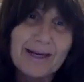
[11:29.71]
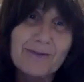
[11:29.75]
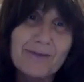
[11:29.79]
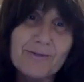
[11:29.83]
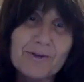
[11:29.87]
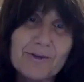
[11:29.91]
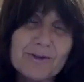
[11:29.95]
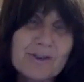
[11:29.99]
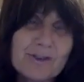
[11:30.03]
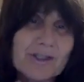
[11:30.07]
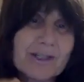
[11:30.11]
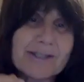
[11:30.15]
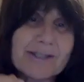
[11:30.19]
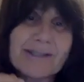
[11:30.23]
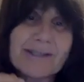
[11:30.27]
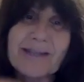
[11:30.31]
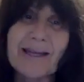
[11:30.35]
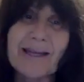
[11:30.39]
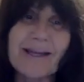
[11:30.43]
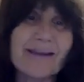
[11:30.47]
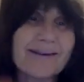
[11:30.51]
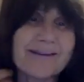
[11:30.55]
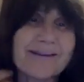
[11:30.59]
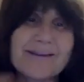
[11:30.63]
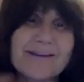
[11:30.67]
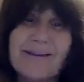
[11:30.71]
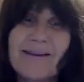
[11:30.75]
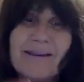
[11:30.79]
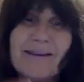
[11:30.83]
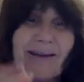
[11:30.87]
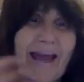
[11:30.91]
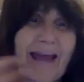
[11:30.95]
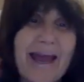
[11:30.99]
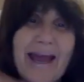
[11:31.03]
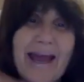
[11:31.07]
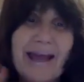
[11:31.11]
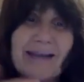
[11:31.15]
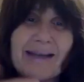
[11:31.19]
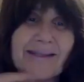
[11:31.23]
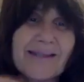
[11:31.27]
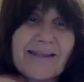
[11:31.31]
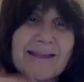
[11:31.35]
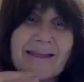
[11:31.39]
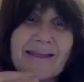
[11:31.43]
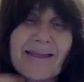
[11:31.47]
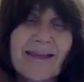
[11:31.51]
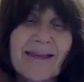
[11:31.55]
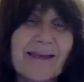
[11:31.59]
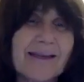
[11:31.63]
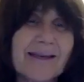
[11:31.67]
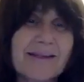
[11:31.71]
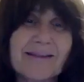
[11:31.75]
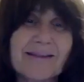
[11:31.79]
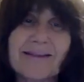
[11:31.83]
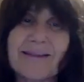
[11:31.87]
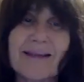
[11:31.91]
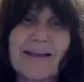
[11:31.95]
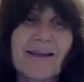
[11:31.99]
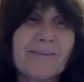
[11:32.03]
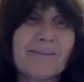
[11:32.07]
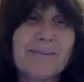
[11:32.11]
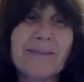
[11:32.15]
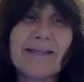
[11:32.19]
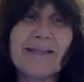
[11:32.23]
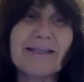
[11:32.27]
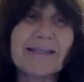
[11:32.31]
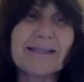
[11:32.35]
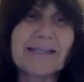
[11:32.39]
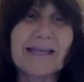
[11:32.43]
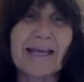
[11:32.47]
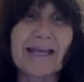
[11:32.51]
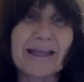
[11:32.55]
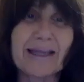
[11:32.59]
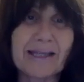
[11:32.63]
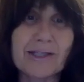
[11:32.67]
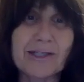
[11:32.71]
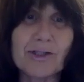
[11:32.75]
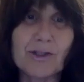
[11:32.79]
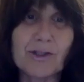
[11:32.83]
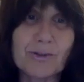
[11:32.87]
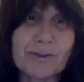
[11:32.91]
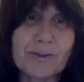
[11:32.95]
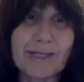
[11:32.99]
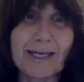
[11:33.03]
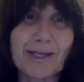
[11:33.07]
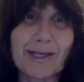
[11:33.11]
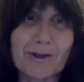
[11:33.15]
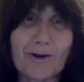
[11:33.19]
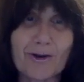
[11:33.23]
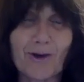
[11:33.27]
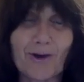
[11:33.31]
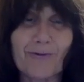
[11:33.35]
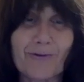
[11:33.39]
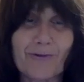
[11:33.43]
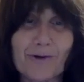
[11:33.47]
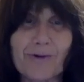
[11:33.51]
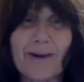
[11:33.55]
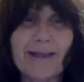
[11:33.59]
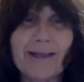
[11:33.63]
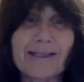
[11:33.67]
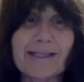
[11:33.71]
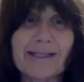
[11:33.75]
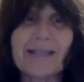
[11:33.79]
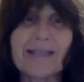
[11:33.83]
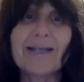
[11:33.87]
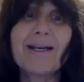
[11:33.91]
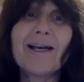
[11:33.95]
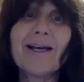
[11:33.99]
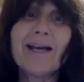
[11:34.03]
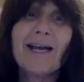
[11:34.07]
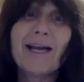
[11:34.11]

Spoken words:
If you're just like handed things, it means nothing to you. Take it all for granted.